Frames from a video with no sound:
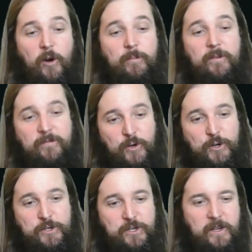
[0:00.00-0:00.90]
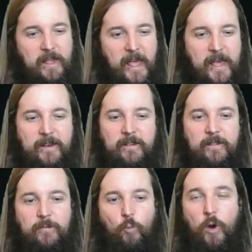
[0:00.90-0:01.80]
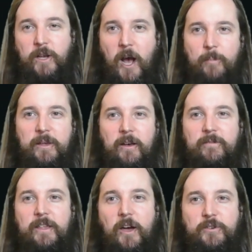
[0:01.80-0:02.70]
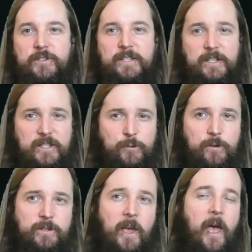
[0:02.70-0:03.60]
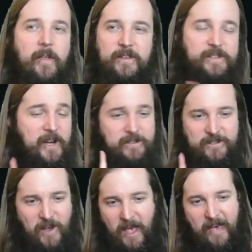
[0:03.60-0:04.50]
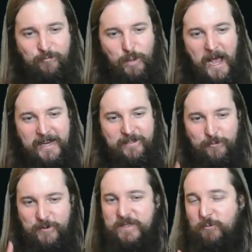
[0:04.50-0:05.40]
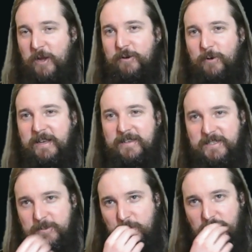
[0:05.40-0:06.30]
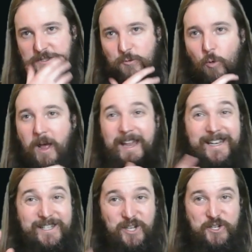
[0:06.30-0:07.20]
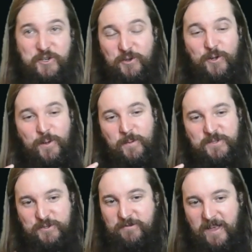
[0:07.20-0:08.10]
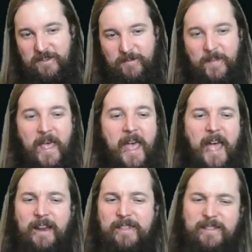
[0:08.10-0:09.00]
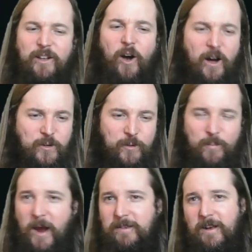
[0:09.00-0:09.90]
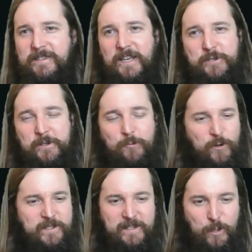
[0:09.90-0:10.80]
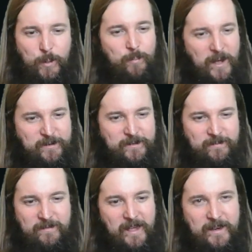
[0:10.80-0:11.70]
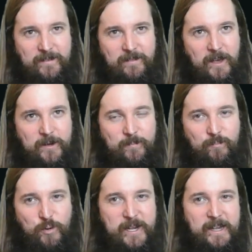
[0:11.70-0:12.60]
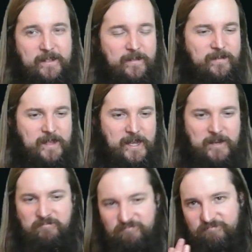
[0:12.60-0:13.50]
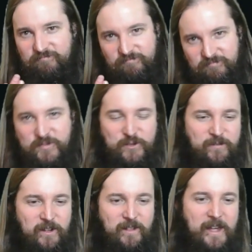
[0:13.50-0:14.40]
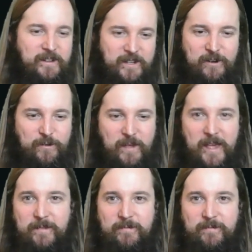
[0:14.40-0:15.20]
Verge, and 1 copy of the Undercity Sewers. This deck does not have black. The reason why you're running this is because you want an additional Surveil, and I think the Conduit Pylons actually works a little bit better than bringing in the Surveil land here that